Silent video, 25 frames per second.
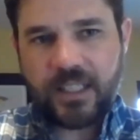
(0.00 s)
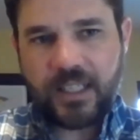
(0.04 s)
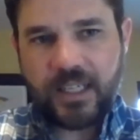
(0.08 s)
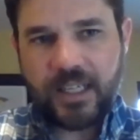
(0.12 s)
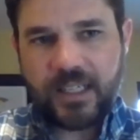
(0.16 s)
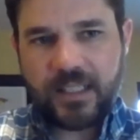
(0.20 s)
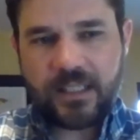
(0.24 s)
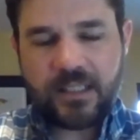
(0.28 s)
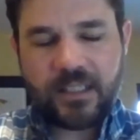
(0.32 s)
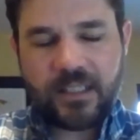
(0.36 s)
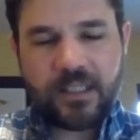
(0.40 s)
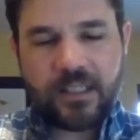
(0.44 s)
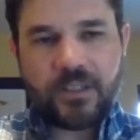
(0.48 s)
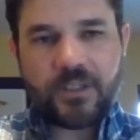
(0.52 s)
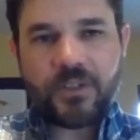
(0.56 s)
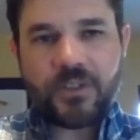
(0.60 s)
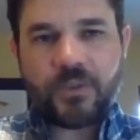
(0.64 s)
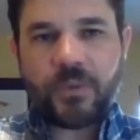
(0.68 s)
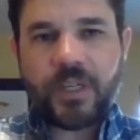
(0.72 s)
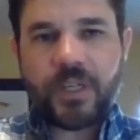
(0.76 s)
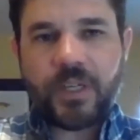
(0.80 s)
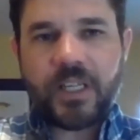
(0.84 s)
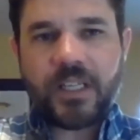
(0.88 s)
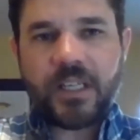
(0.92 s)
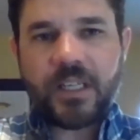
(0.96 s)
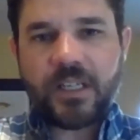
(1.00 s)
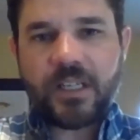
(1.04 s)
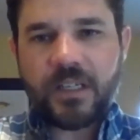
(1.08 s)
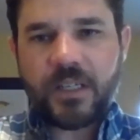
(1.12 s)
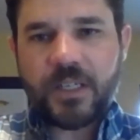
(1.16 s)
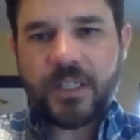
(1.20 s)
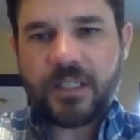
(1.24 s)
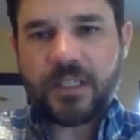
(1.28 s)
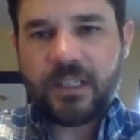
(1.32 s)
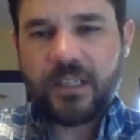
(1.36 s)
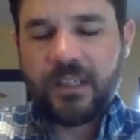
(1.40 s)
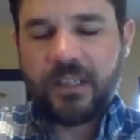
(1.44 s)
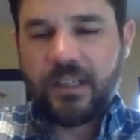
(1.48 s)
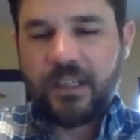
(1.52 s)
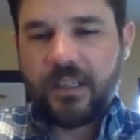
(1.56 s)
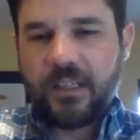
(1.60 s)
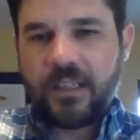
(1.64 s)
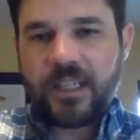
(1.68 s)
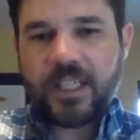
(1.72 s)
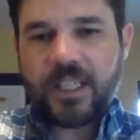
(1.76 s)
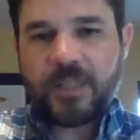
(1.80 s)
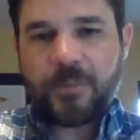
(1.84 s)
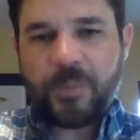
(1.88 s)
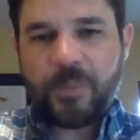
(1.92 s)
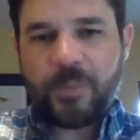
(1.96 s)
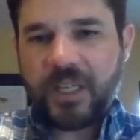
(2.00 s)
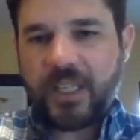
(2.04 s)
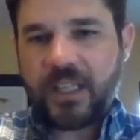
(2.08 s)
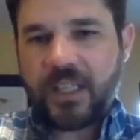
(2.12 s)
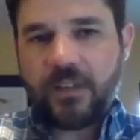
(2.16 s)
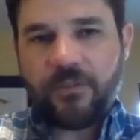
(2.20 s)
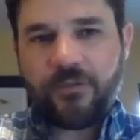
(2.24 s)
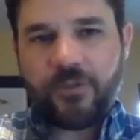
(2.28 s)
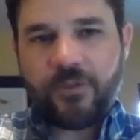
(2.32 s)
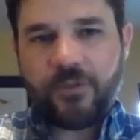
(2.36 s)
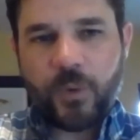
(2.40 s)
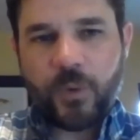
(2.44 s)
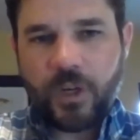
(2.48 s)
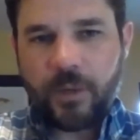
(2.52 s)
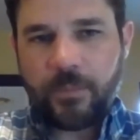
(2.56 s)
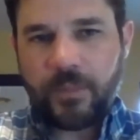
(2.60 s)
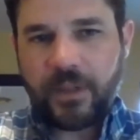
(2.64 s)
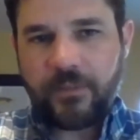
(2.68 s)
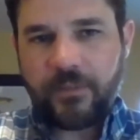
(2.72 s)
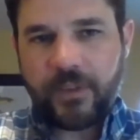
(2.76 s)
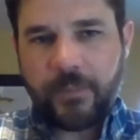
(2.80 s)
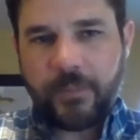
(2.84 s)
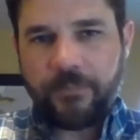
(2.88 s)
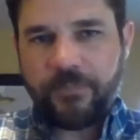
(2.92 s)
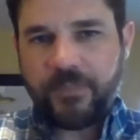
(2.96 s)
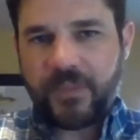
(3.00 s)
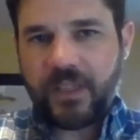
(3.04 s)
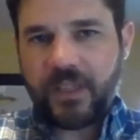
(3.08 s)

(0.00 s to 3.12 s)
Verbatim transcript: last 10 or 20 years has been in the form of a,